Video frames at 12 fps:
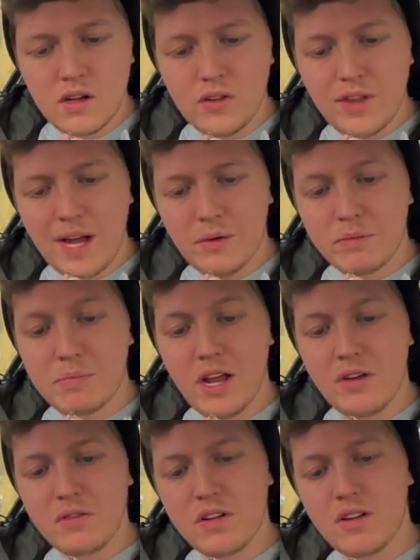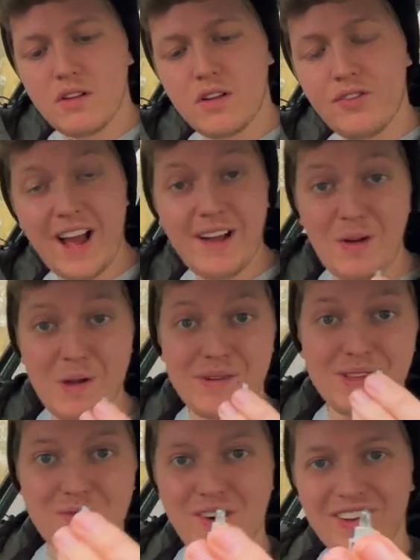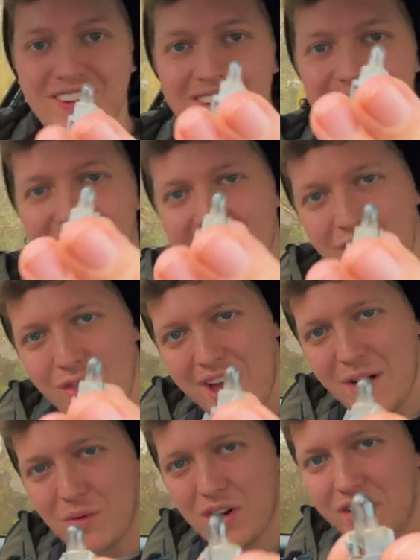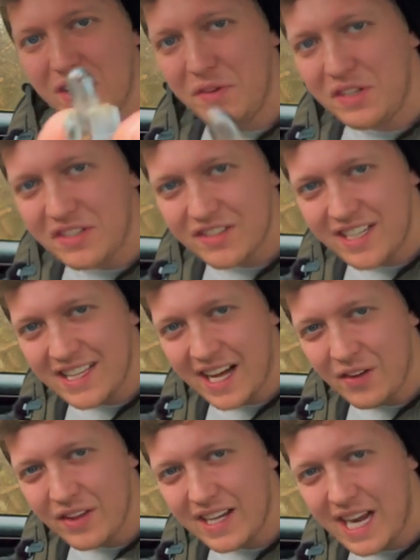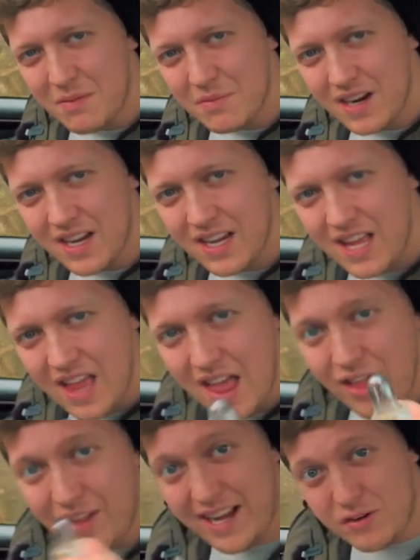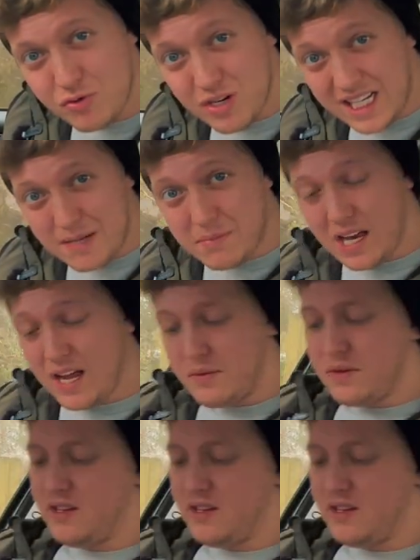That one's blown. That might be the one. That one, I don't know if you can see that on the camera. That is really blown.